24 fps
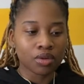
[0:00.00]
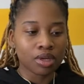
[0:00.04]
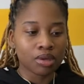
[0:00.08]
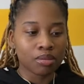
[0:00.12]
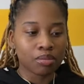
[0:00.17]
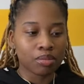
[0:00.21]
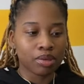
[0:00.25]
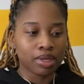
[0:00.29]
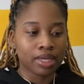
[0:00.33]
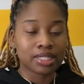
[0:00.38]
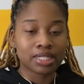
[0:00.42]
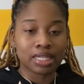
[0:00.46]

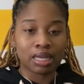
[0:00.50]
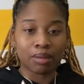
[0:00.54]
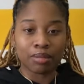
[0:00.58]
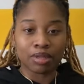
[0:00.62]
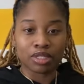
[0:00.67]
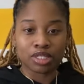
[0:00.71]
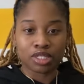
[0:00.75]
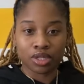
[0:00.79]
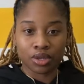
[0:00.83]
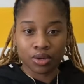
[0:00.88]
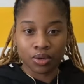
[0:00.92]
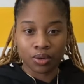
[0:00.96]
be summoned
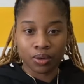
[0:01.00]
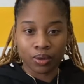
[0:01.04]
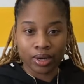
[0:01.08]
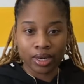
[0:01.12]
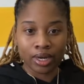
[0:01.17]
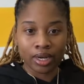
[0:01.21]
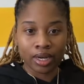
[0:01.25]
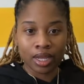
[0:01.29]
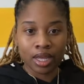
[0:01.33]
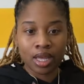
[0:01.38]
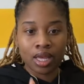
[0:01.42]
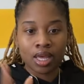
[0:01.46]
to
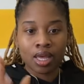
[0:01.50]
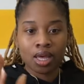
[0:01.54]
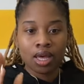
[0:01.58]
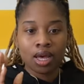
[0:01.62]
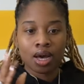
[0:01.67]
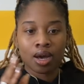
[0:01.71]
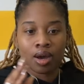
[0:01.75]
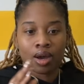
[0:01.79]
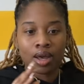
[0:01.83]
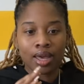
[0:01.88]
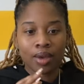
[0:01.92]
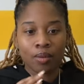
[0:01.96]
court
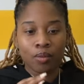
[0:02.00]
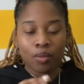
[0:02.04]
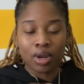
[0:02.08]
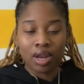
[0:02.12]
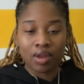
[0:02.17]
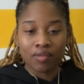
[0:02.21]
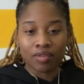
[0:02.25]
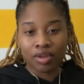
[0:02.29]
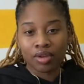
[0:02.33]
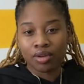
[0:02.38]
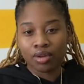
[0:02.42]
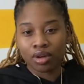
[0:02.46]
whenever
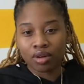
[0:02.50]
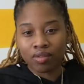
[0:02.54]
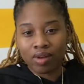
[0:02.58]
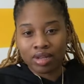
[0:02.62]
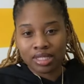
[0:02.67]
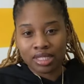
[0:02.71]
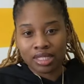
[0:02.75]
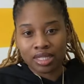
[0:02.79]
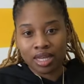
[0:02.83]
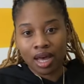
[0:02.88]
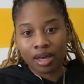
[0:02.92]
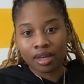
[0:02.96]
you notarize a
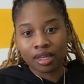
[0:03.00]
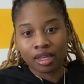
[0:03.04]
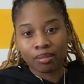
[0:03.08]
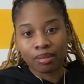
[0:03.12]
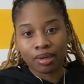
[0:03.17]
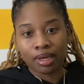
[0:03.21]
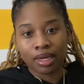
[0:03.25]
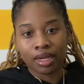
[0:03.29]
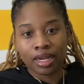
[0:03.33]
document,